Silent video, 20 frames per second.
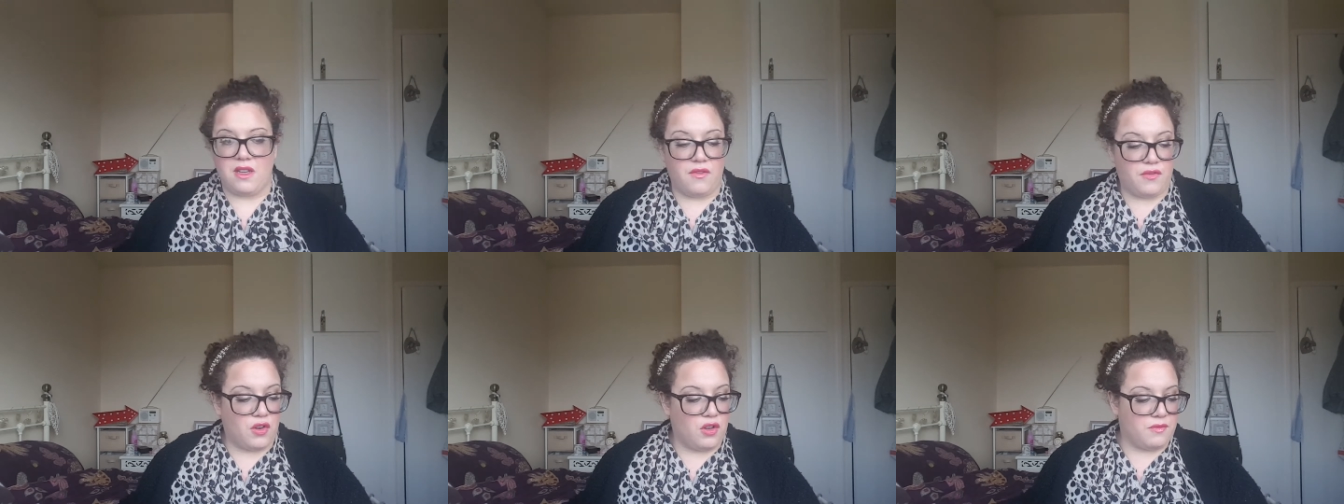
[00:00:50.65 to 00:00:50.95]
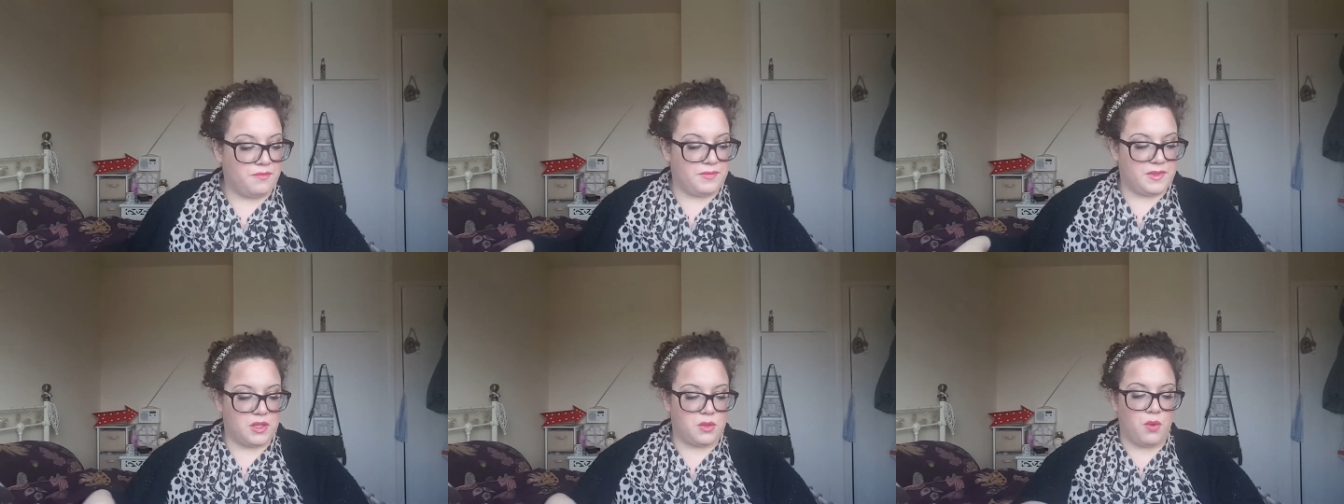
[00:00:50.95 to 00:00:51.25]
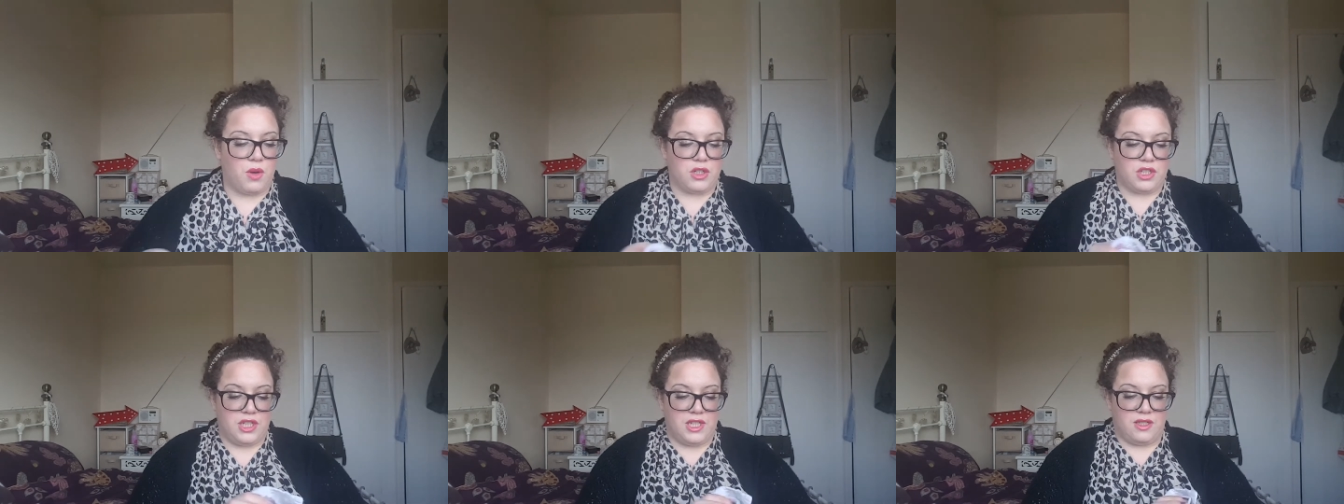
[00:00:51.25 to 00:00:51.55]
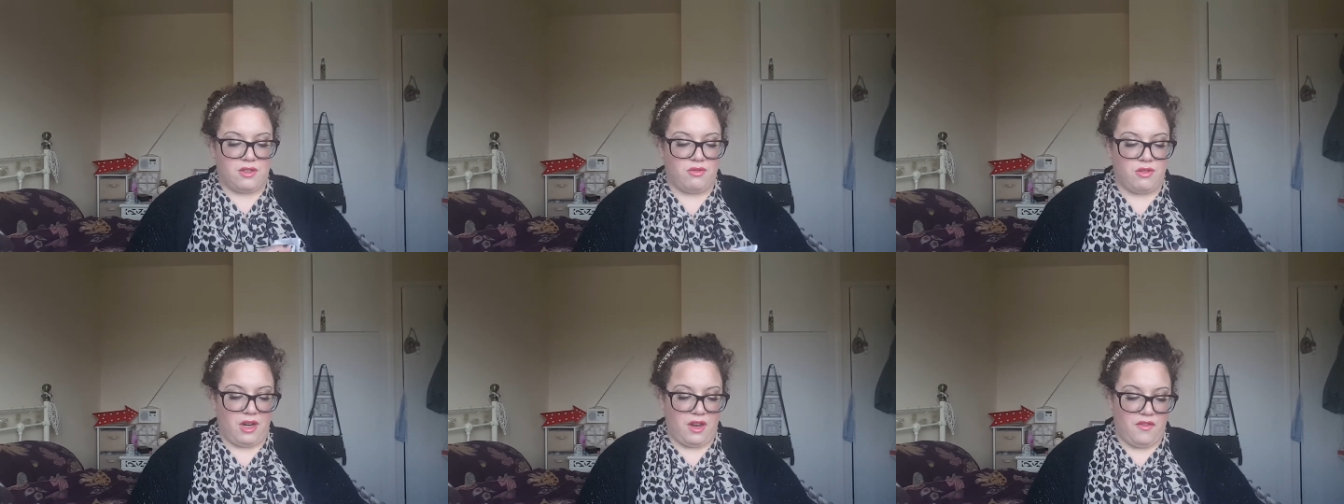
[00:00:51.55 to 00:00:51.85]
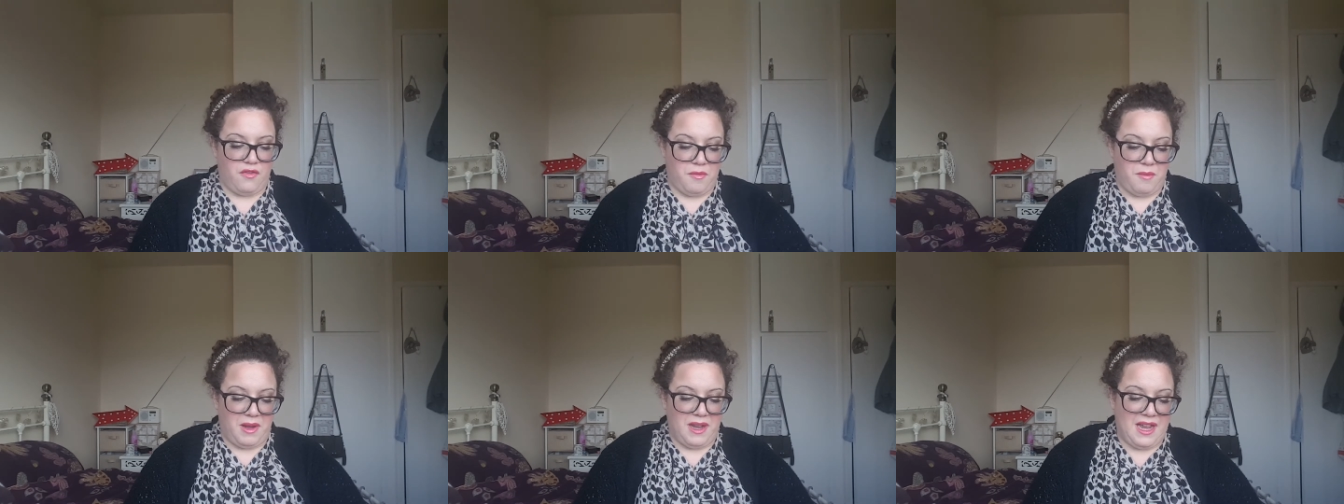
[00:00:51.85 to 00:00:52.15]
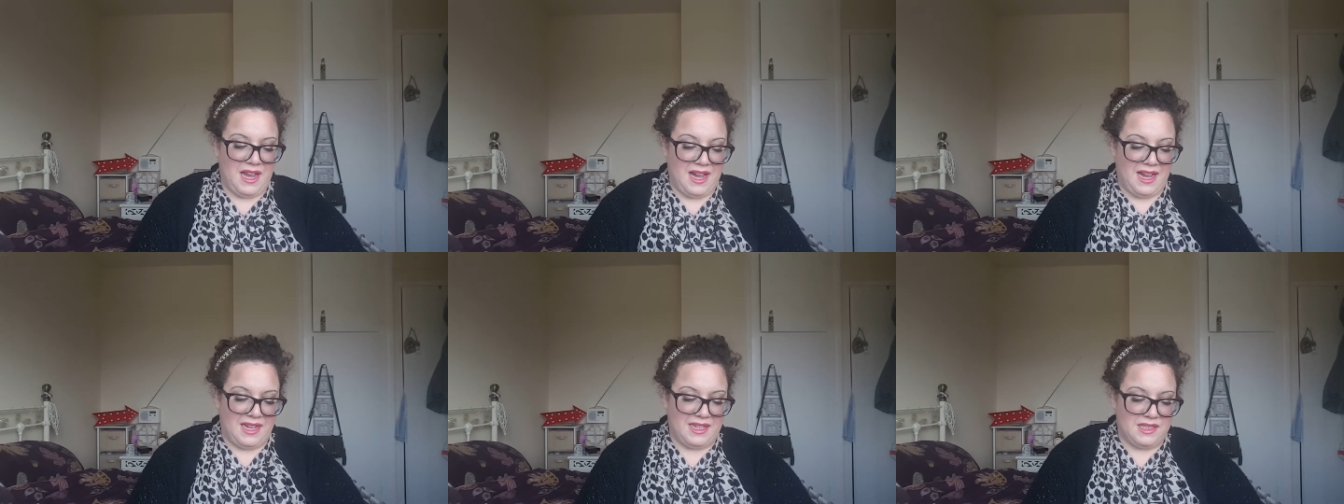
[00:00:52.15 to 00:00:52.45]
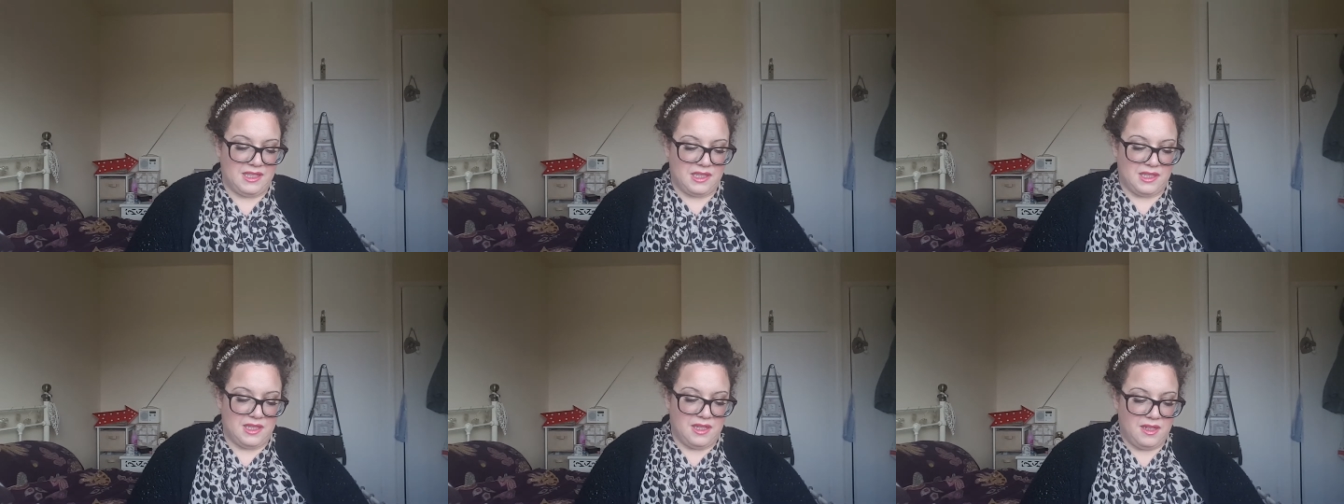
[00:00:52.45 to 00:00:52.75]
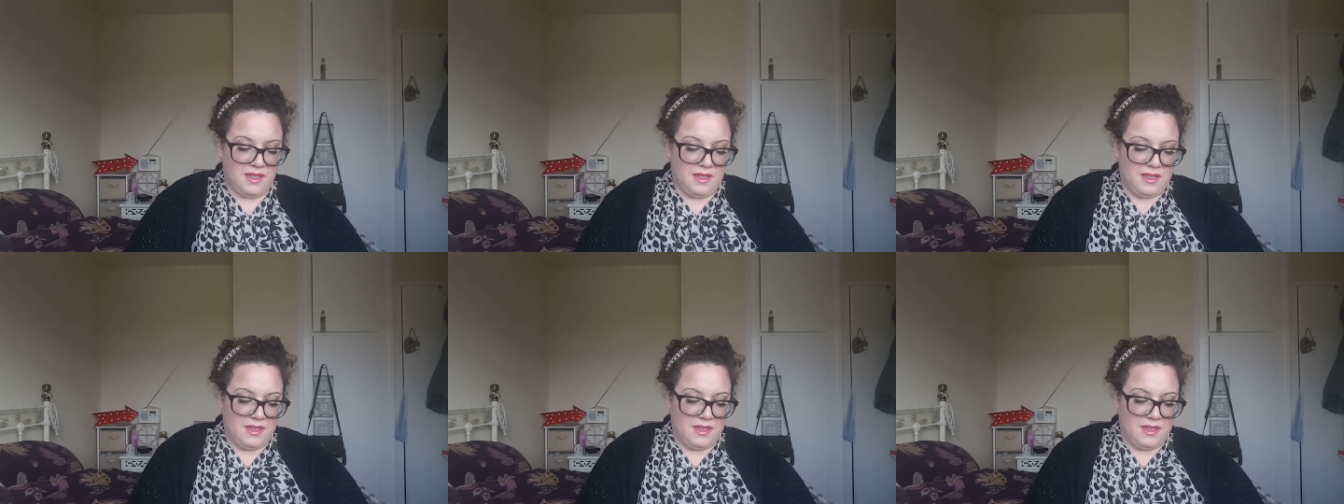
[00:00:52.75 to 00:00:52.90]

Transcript: I've got swatches all over my hands.